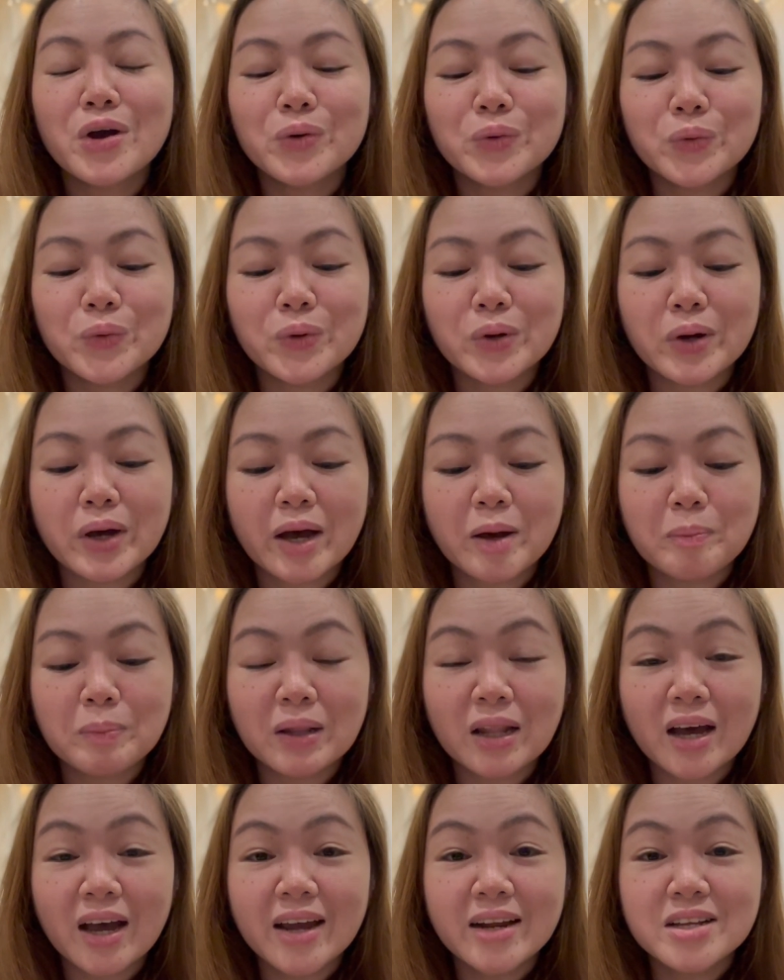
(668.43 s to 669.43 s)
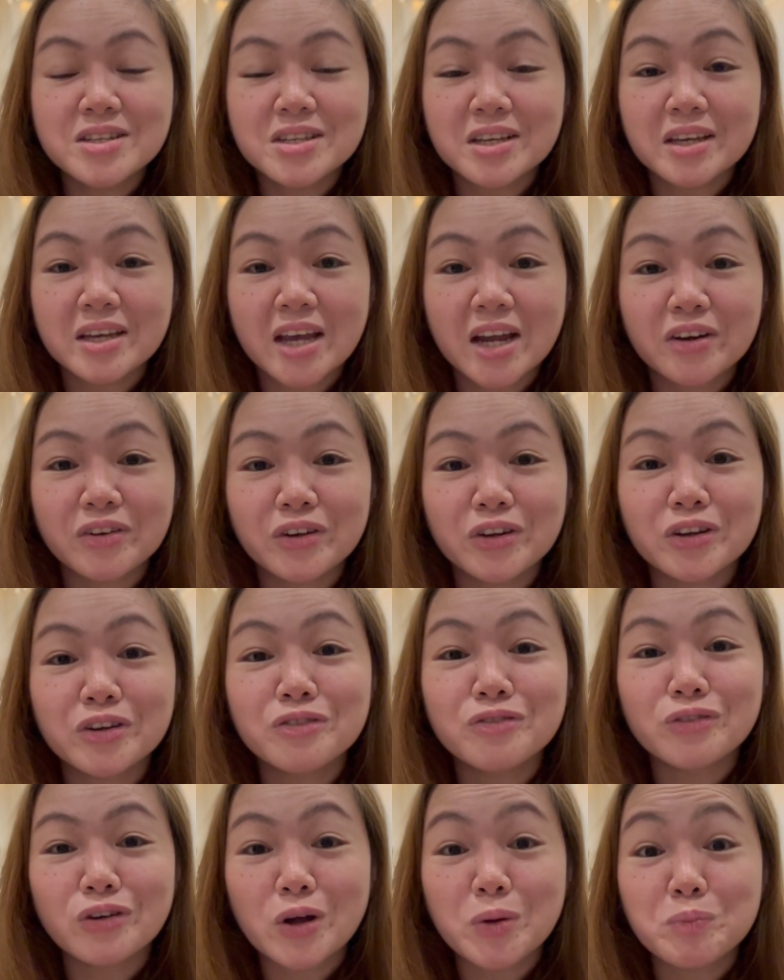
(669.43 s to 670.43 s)
who applied as a carer
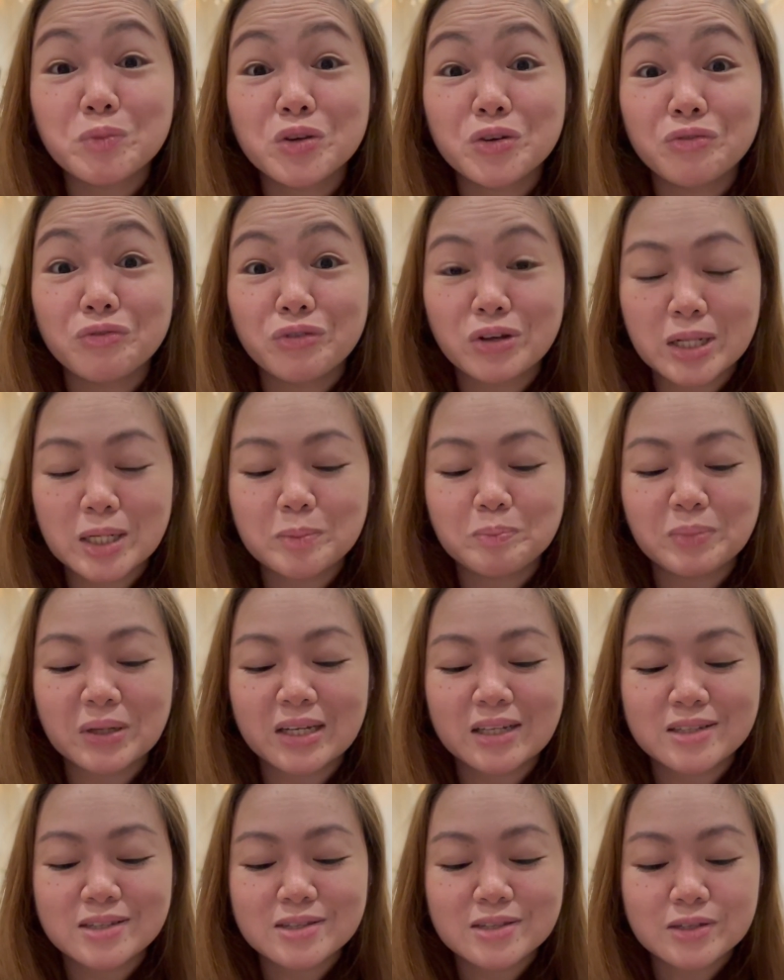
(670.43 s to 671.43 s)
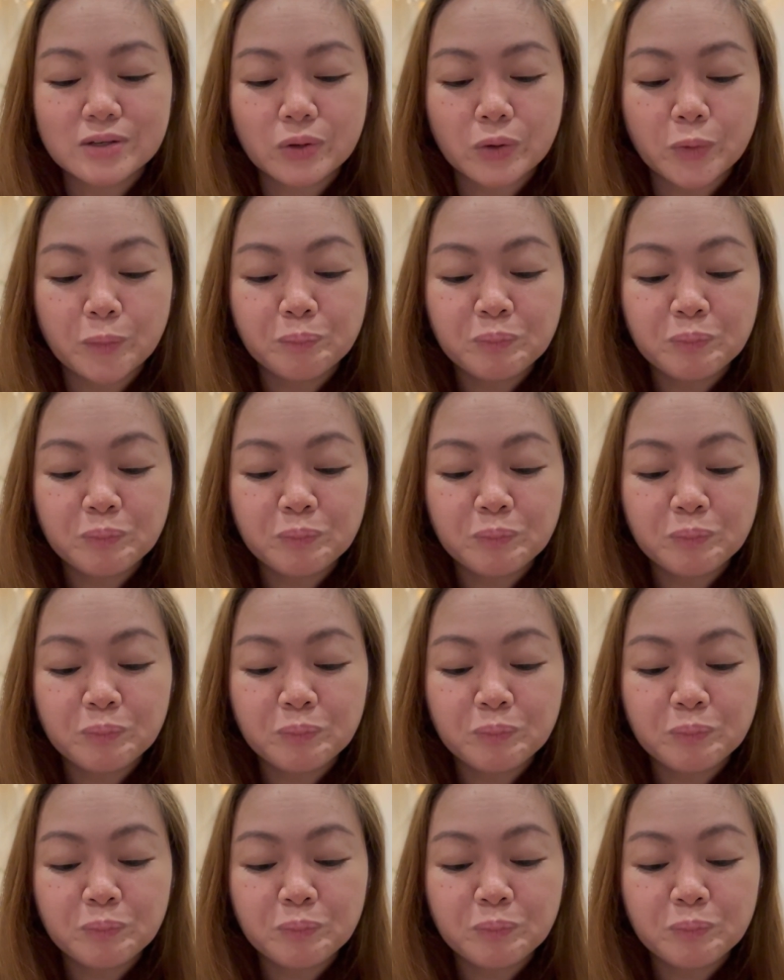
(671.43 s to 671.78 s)
from the Philippines. So